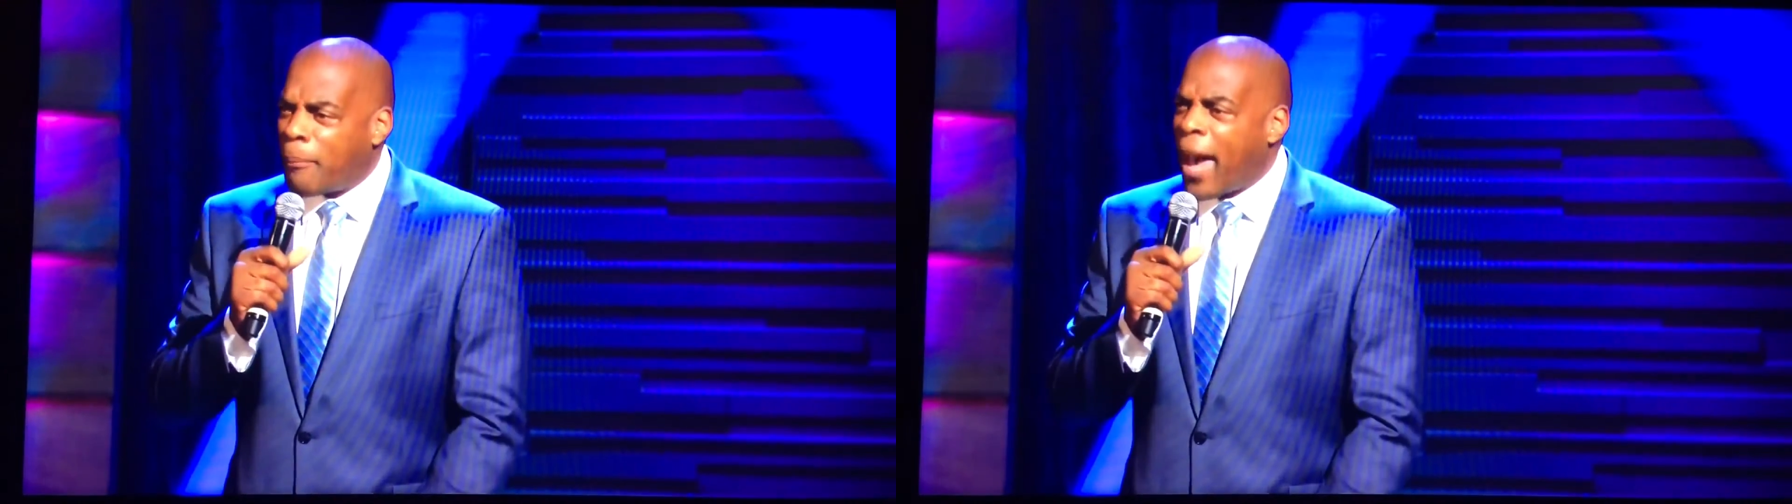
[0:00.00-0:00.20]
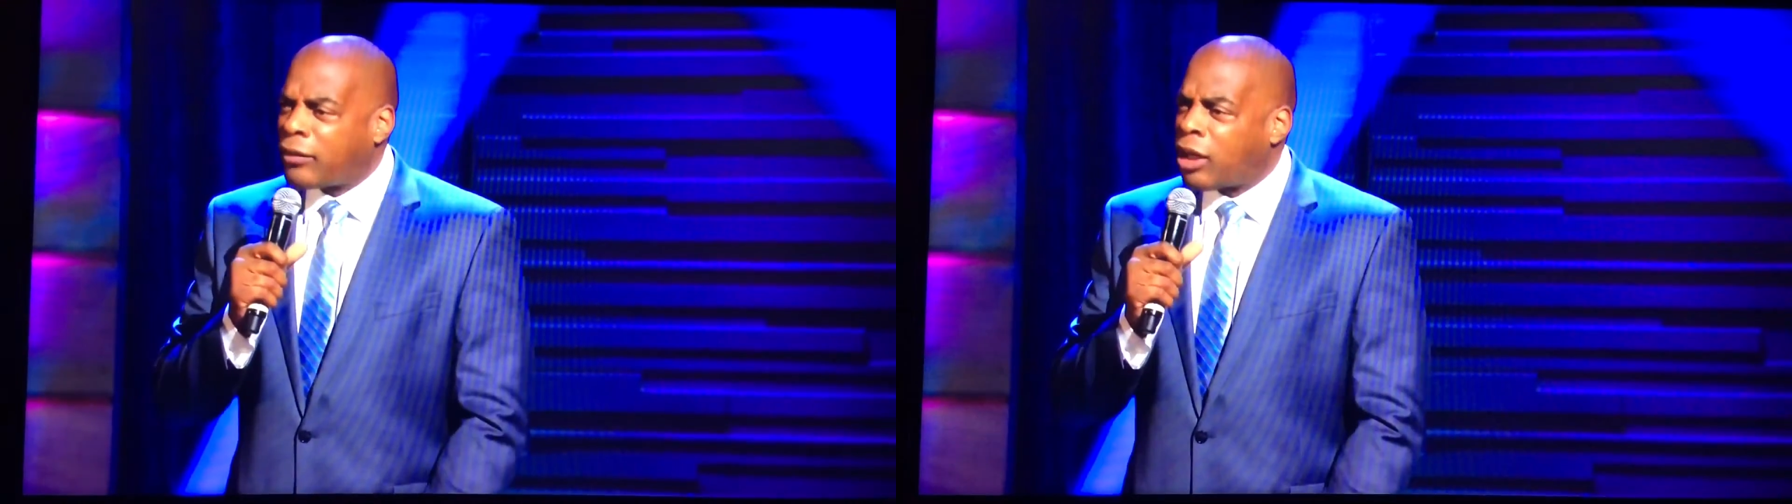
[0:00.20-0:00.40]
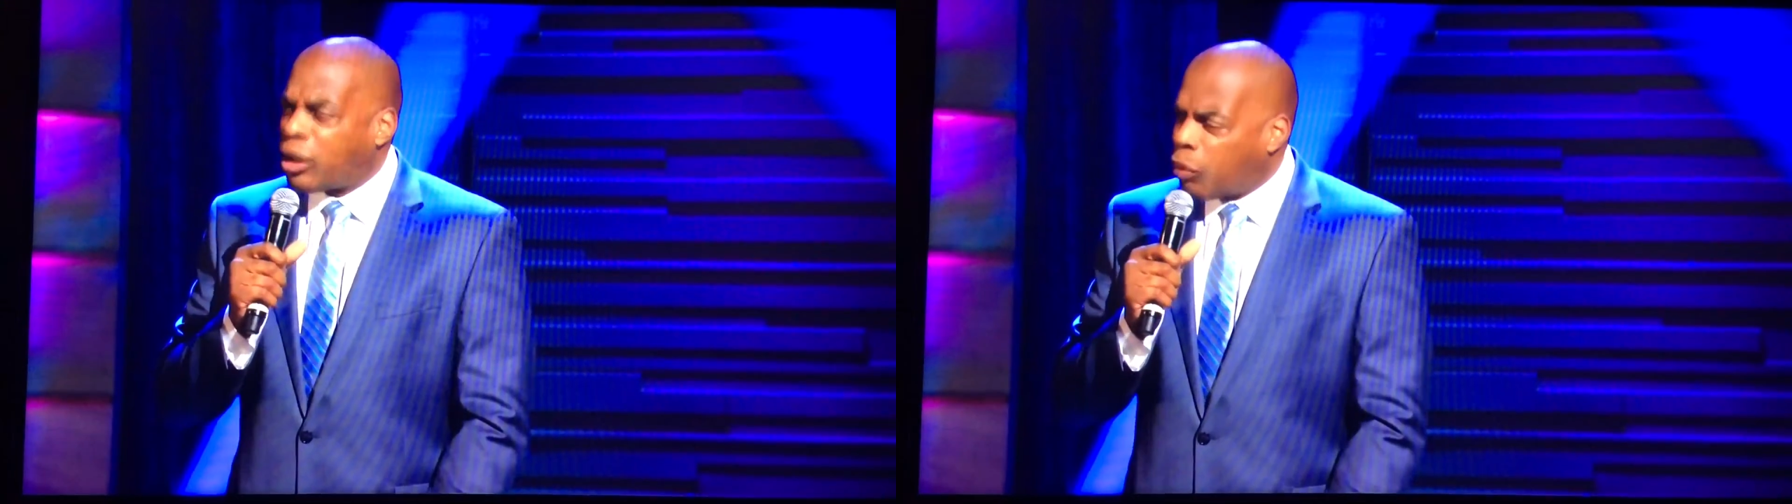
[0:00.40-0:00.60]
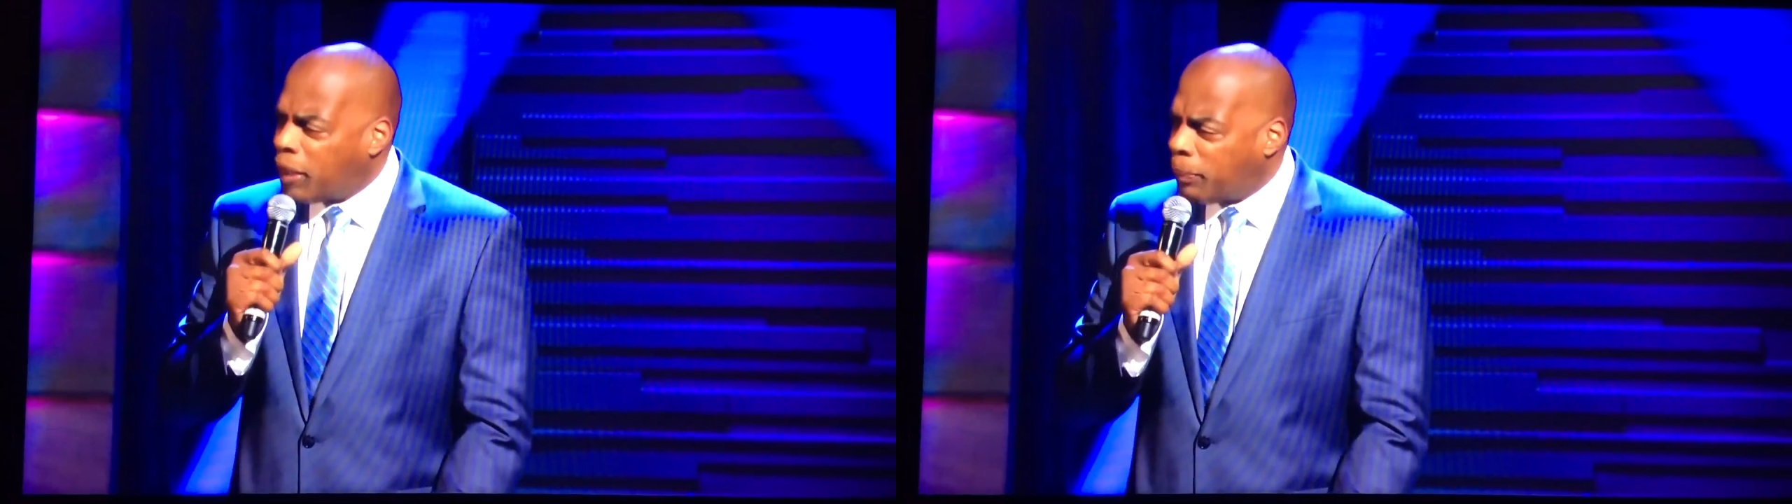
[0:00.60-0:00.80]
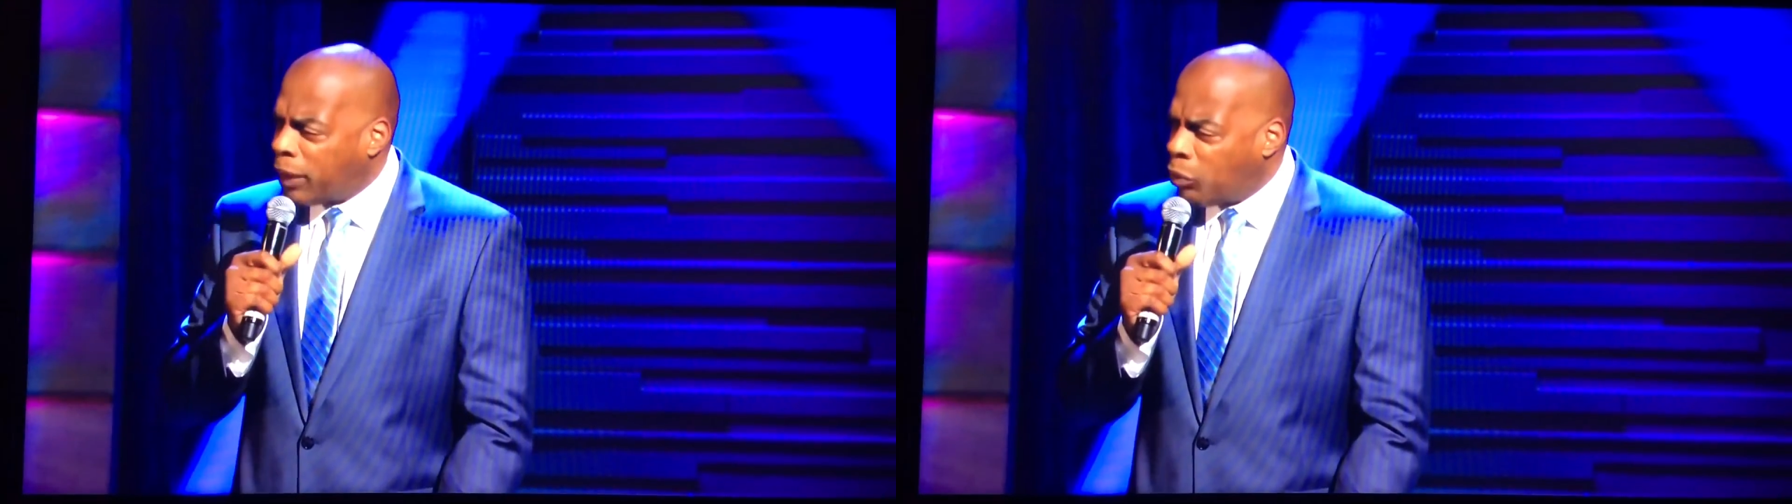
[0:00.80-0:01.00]
back to
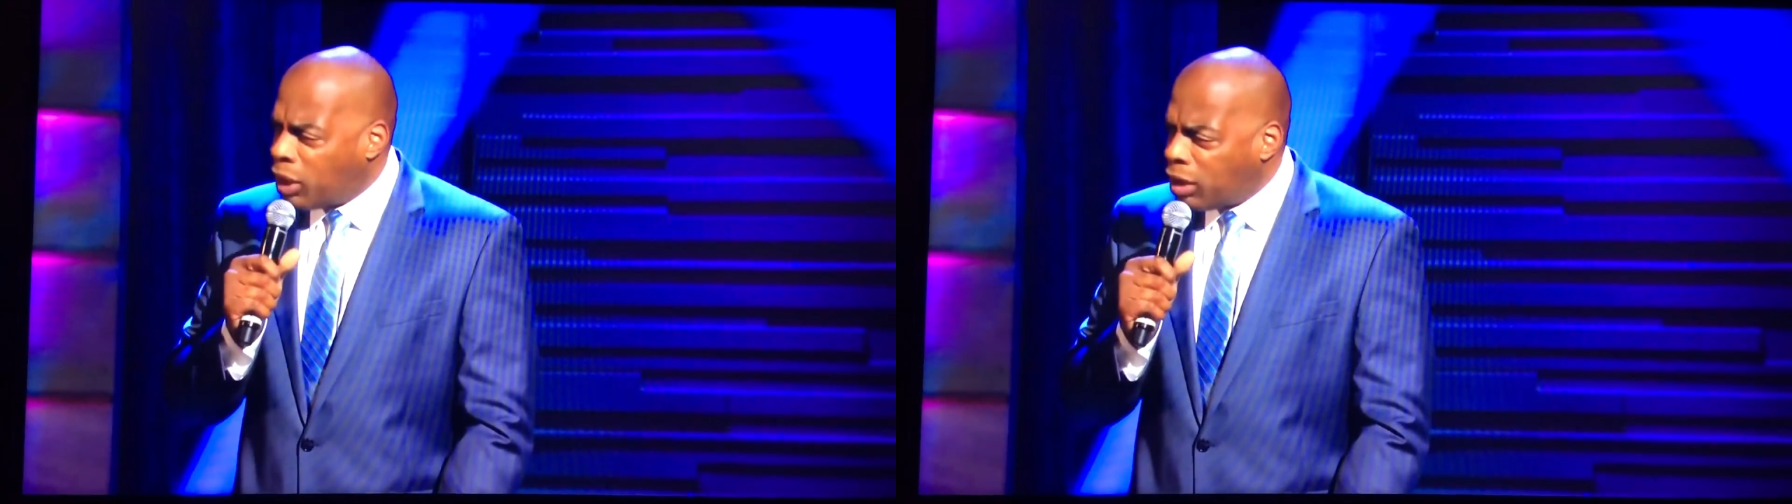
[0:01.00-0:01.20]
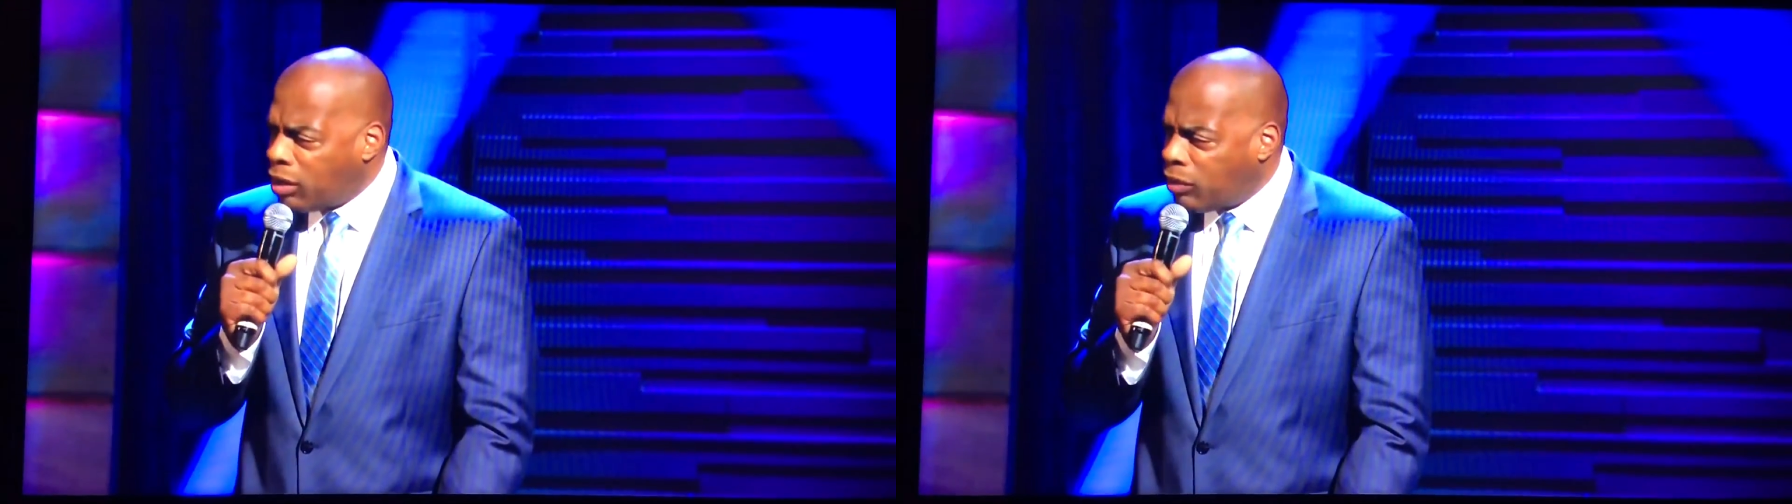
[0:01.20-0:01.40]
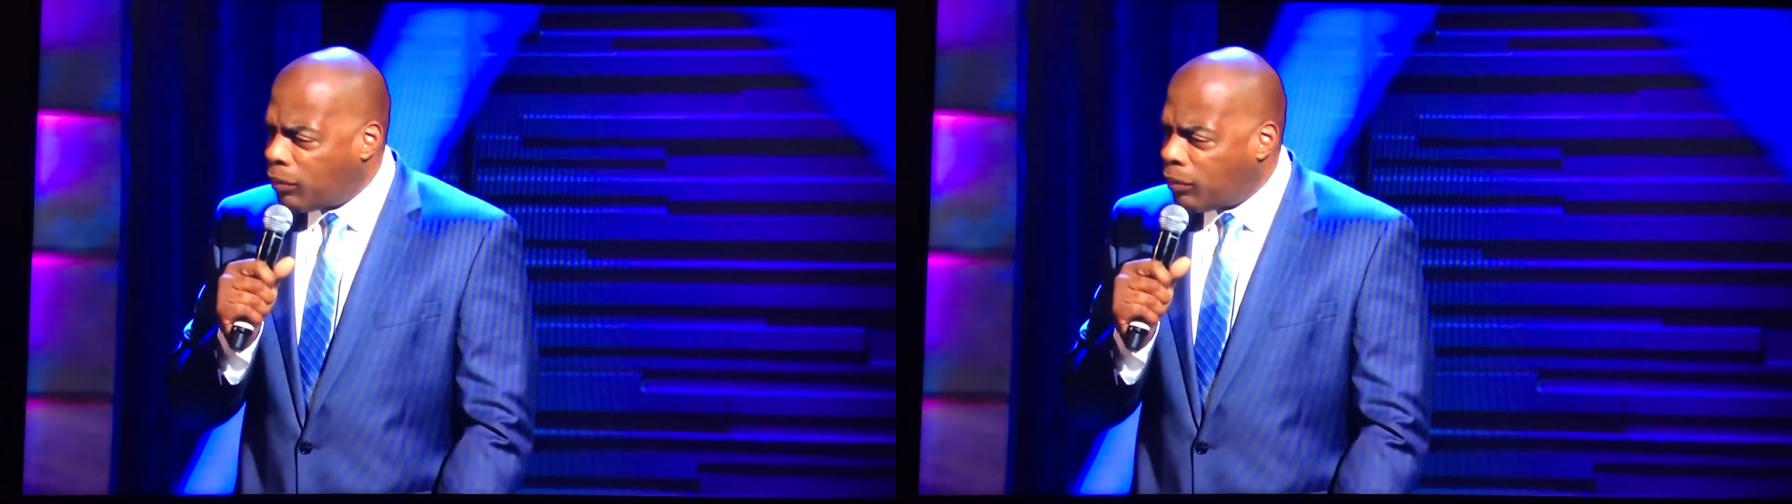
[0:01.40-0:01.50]
creepy, wouldn't you?